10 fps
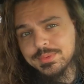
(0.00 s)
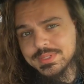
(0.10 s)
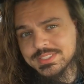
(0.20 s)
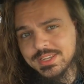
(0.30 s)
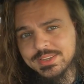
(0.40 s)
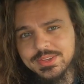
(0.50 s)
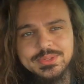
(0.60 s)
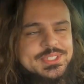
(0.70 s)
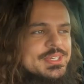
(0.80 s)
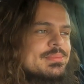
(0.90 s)
to us on
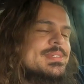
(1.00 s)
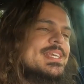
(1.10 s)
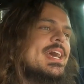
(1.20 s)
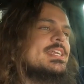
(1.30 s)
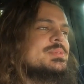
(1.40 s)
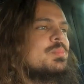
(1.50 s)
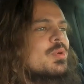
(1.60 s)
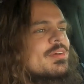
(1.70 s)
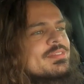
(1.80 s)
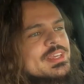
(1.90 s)
YouTube to catch
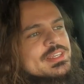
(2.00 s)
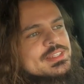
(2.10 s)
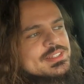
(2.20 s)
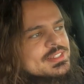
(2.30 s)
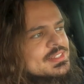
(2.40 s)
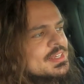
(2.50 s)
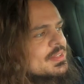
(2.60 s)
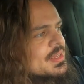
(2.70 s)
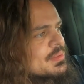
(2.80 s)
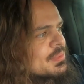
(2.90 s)
more of these
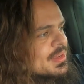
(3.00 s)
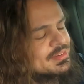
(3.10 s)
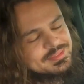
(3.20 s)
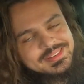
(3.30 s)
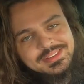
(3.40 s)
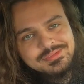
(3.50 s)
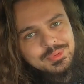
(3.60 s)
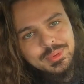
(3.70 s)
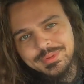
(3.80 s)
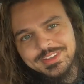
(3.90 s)
silly but
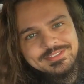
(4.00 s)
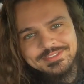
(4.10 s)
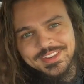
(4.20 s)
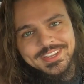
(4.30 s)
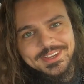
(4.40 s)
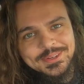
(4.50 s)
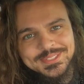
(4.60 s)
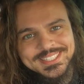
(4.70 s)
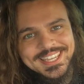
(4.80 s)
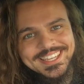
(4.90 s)
informative
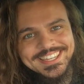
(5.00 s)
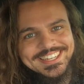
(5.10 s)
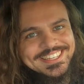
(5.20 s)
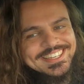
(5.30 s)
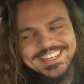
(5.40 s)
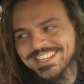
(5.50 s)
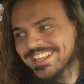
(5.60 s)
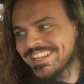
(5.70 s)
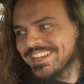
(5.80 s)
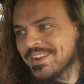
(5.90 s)
videos
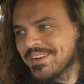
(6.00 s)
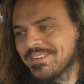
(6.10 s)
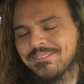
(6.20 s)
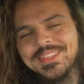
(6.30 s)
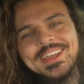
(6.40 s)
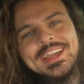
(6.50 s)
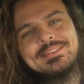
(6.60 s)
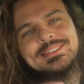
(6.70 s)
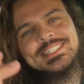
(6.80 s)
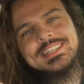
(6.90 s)
with a
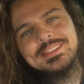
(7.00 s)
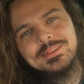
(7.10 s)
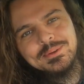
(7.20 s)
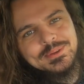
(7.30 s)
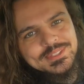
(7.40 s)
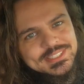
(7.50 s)
Hamilton local